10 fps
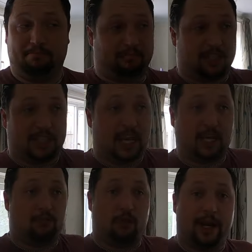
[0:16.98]
To get you
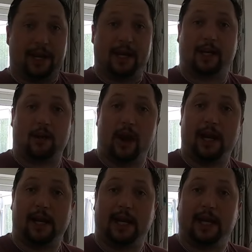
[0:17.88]
running
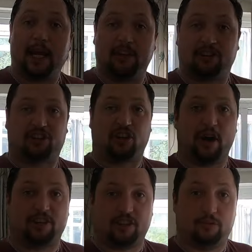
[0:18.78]
correctly, get your
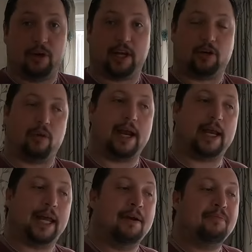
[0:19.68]
society running
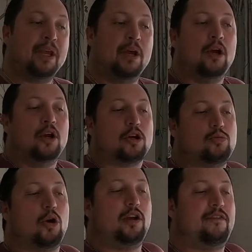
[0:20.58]
correctly. Because
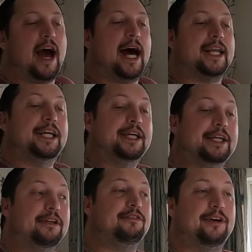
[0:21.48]
what you've had
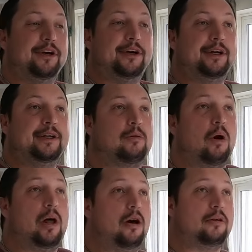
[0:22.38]
for
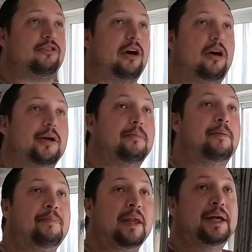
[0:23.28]
quite a long time,
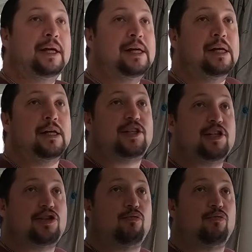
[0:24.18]
since the